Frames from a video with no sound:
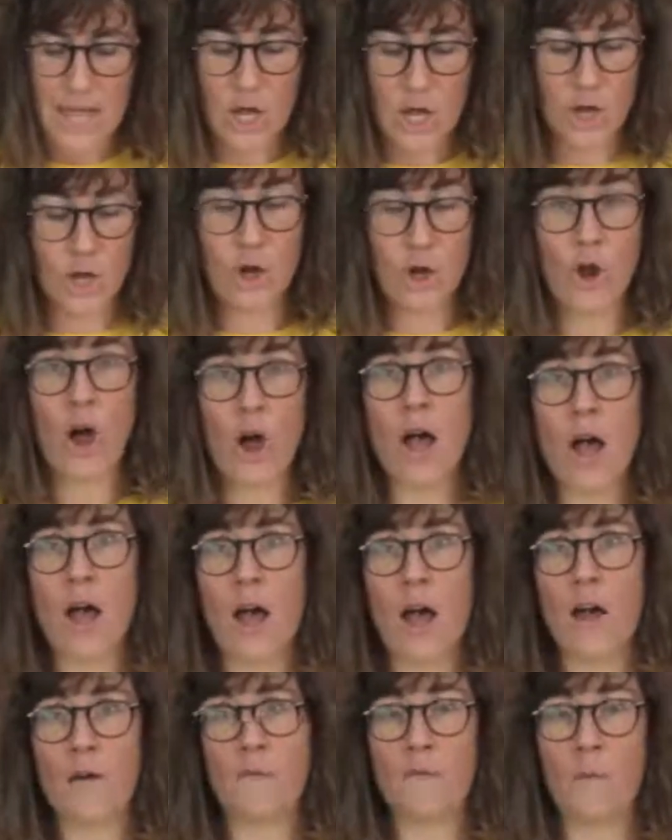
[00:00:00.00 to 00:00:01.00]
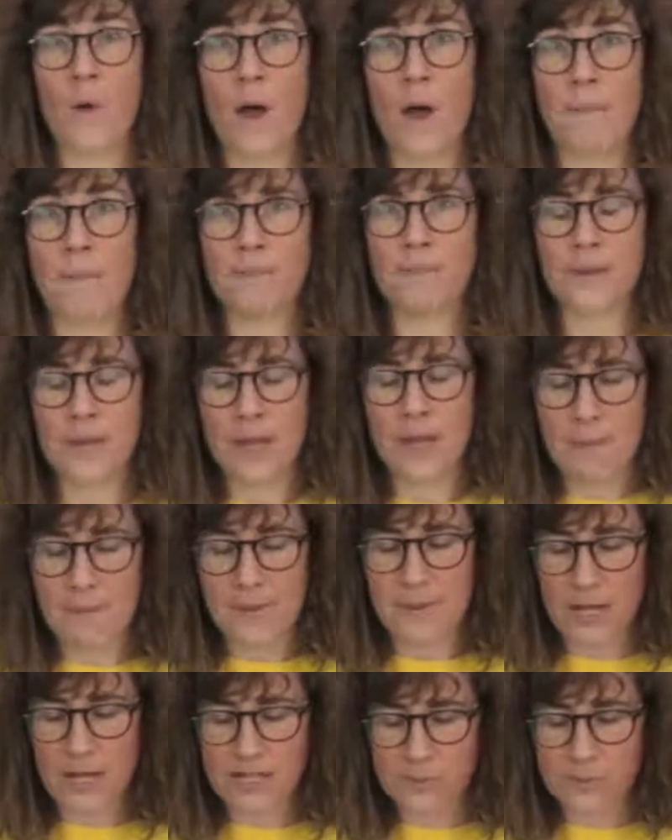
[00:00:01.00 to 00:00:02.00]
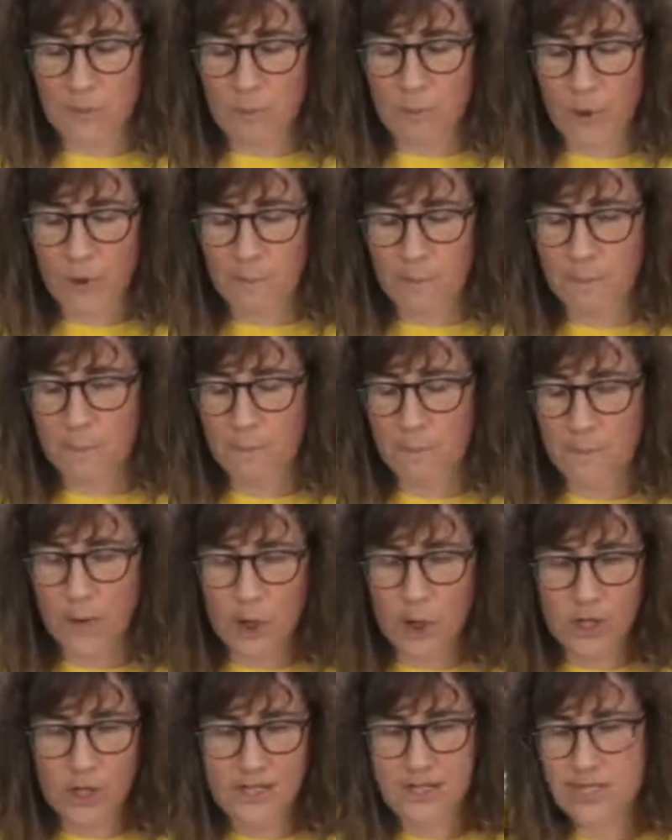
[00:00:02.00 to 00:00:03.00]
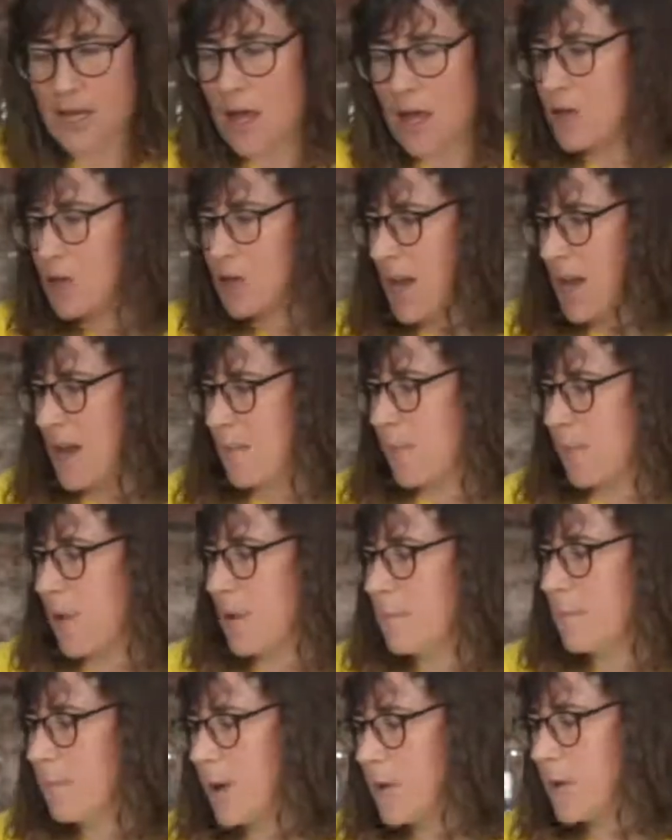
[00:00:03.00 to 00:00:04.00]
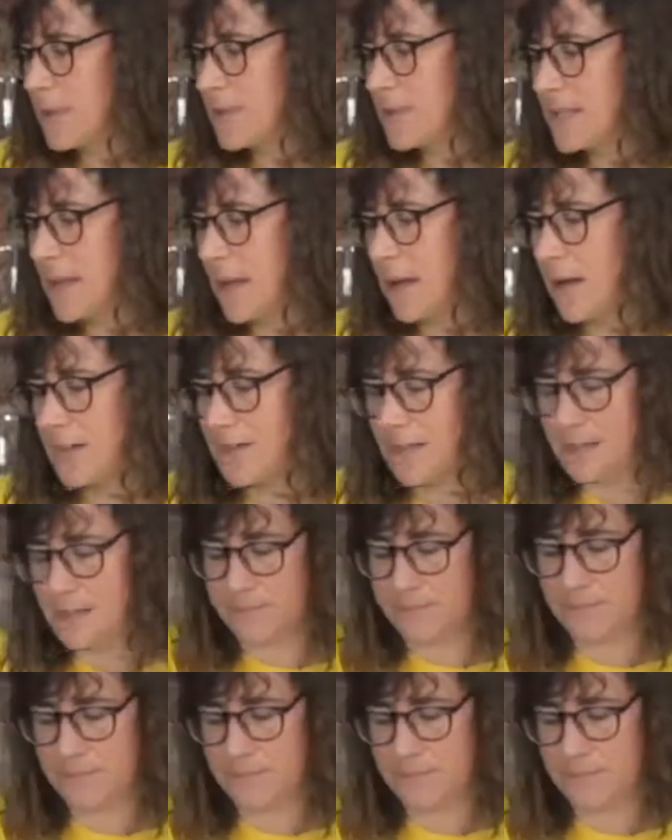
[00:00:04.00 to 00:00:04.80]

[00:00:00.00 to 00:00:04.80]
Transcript: not a half one, because we want the full star shape on both sides.